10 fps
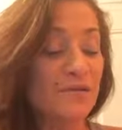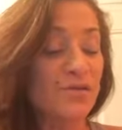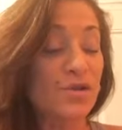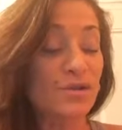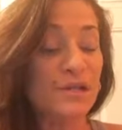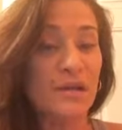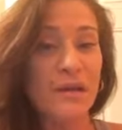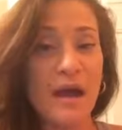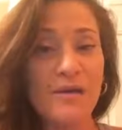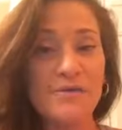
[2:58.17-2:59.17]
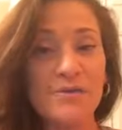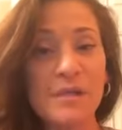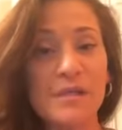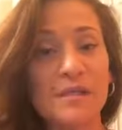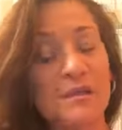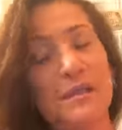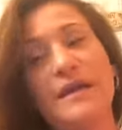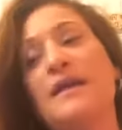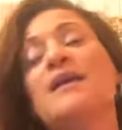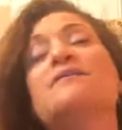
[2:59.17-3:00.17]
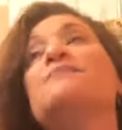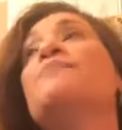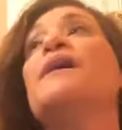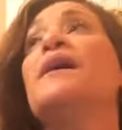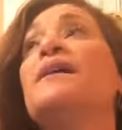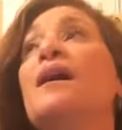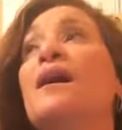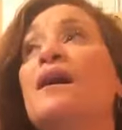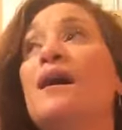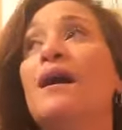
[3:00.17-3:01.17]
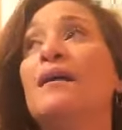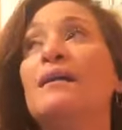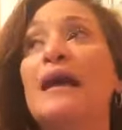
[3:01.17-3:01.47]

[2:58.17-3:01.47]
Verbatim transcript: took their lives recently, like Kate Spade and